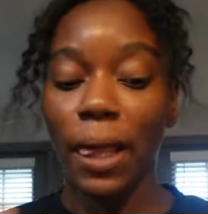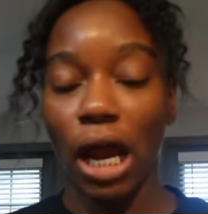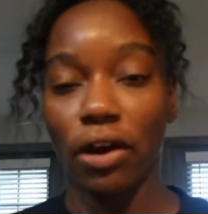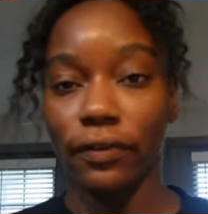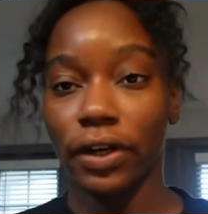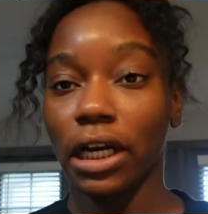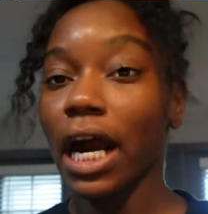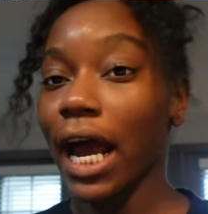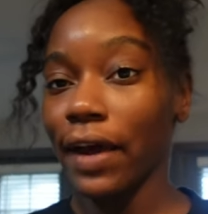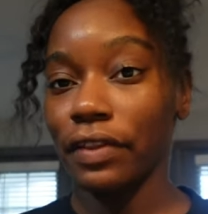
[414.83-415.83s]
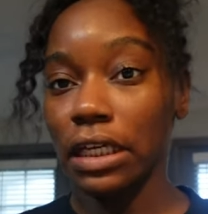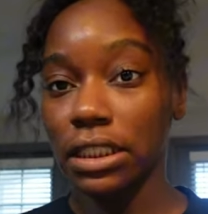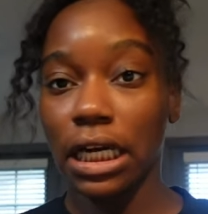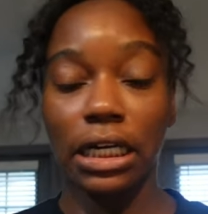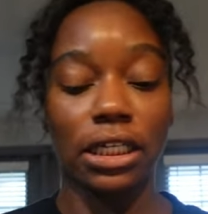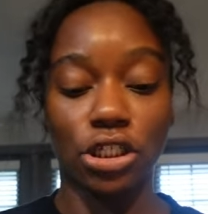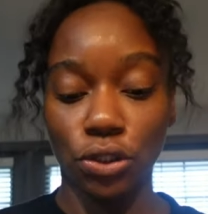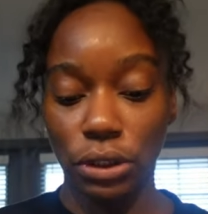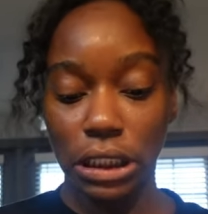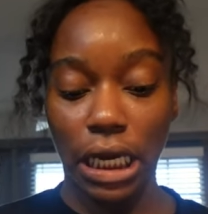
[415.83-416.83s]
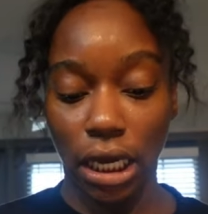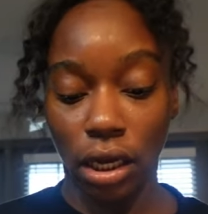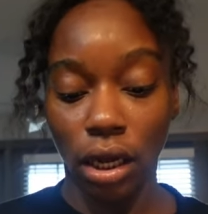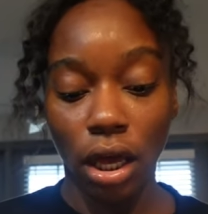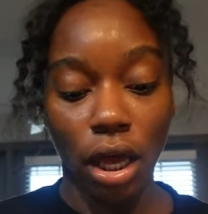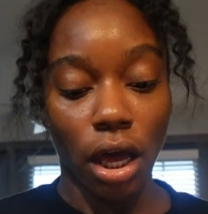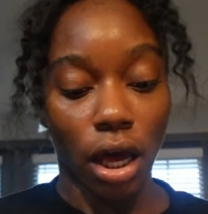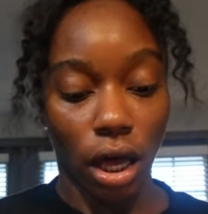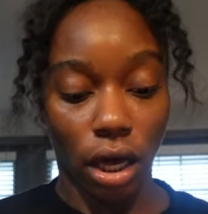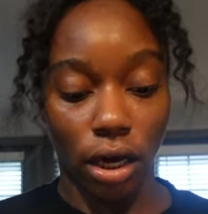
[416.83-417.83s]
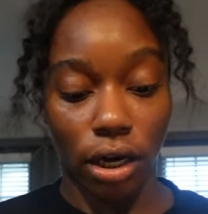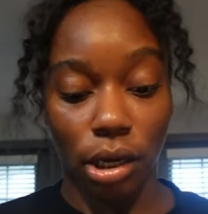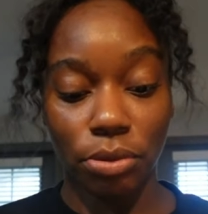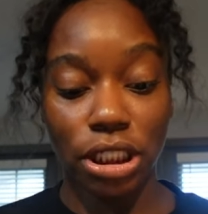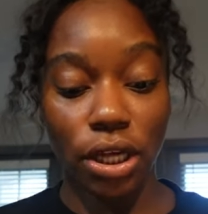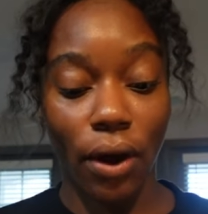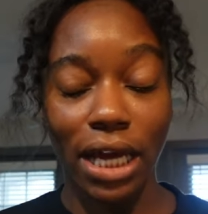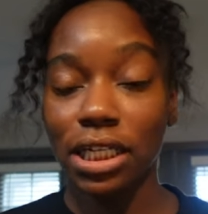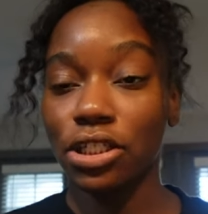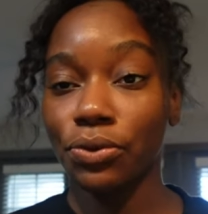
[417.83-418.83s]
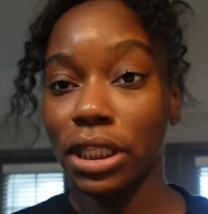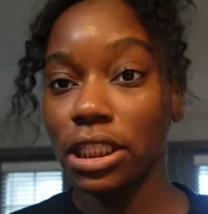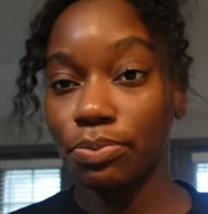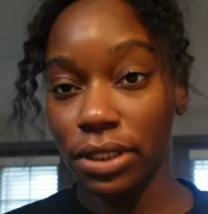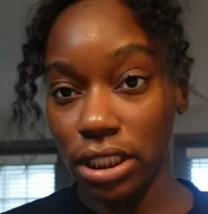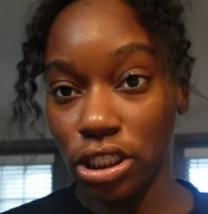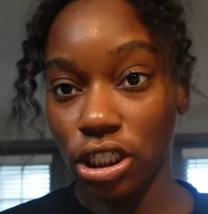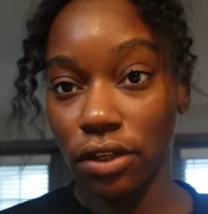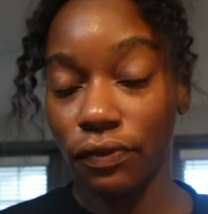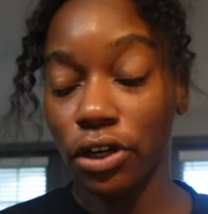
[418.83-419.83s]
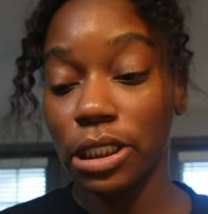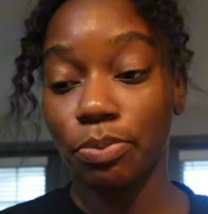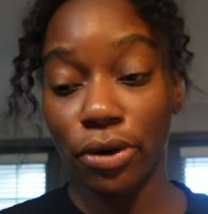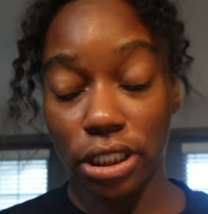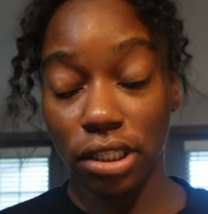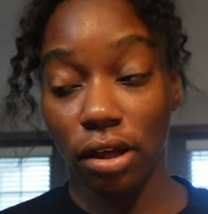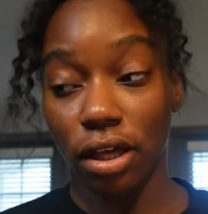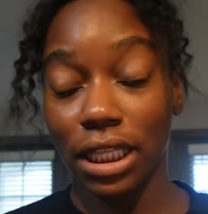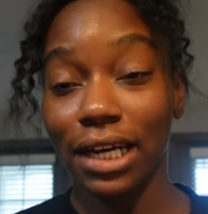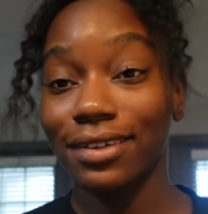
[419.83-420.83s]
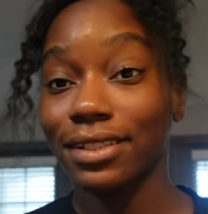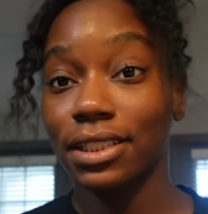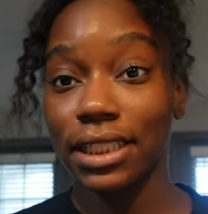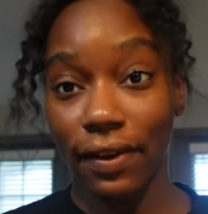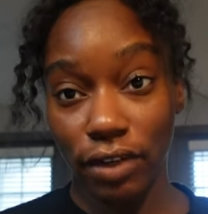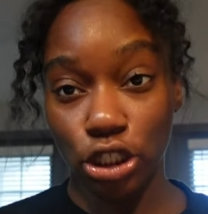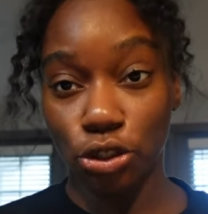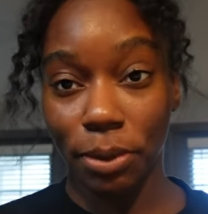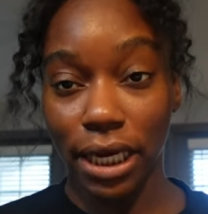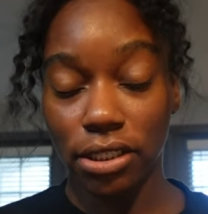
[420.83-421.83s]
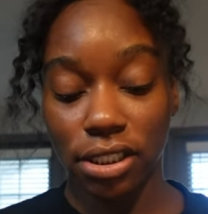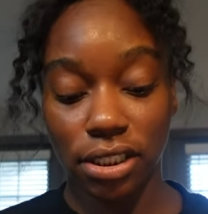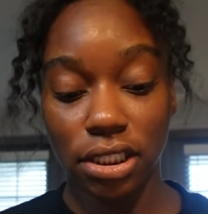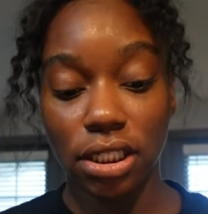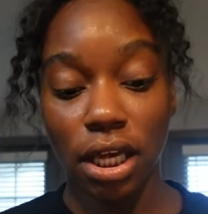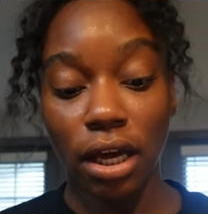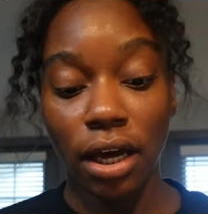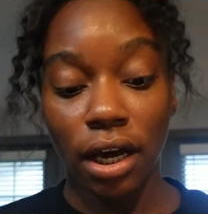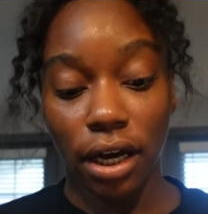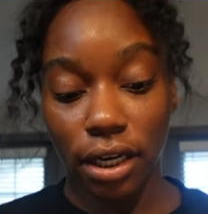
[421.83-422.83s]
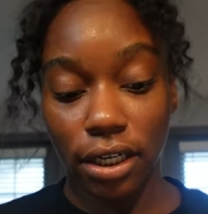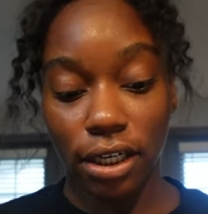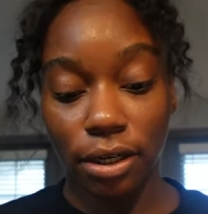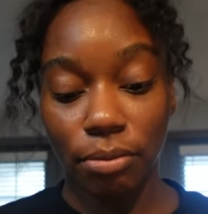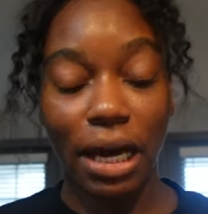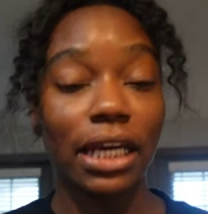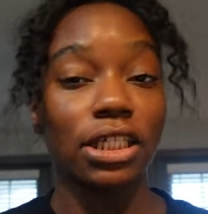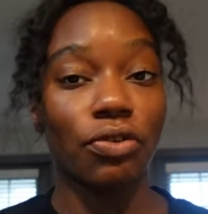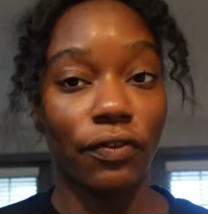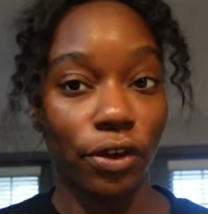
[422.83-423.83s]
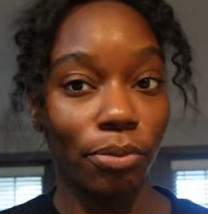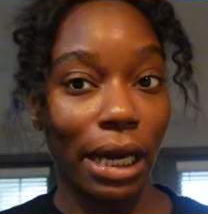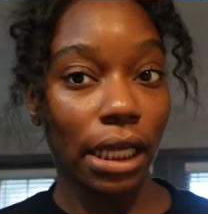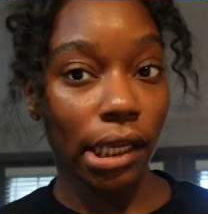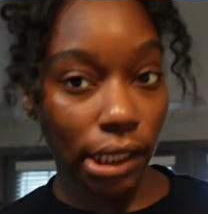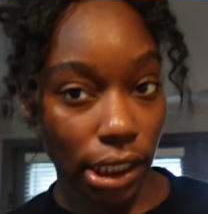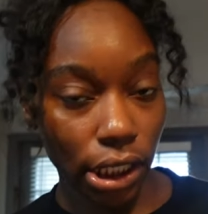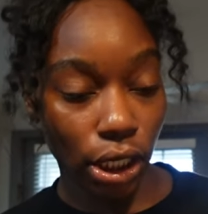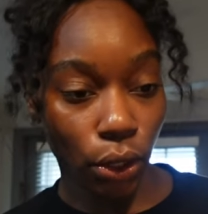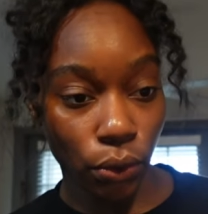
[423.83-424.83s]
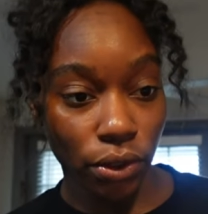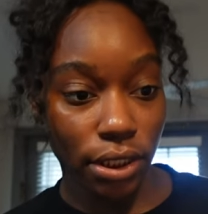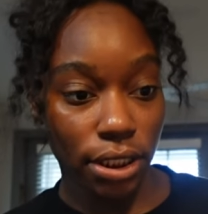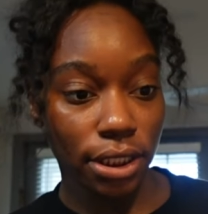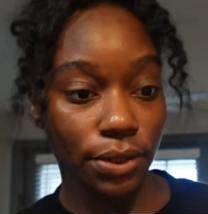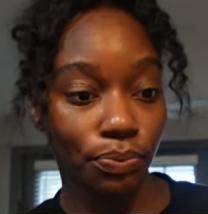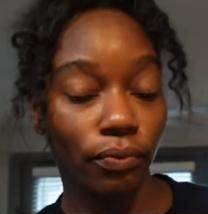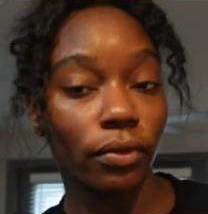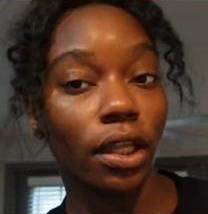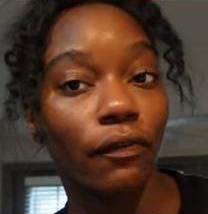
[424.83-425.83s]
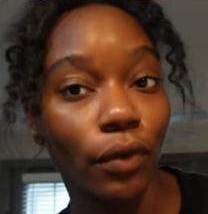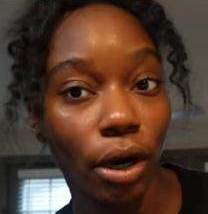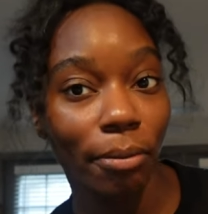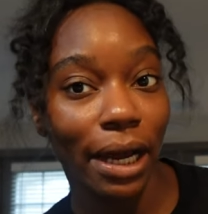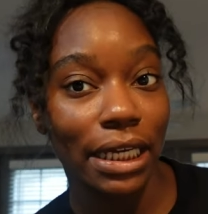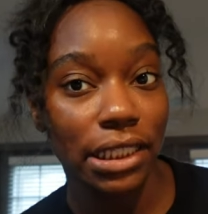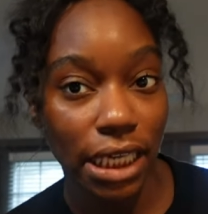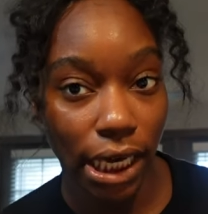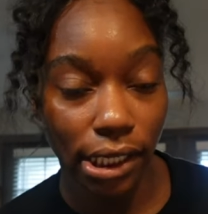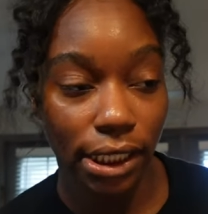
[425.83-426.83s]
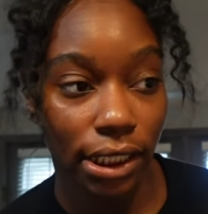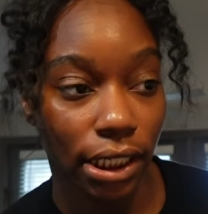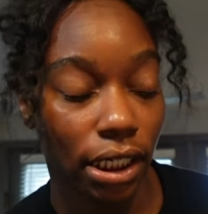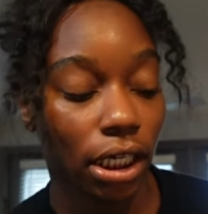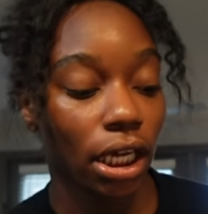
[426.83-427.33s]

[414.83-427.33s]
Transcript: However, I have things that I need to do today. Um, so I need to read this petition for a sports law that is seventy-two pages. Um, need to review my clinic notes or my tech clinic.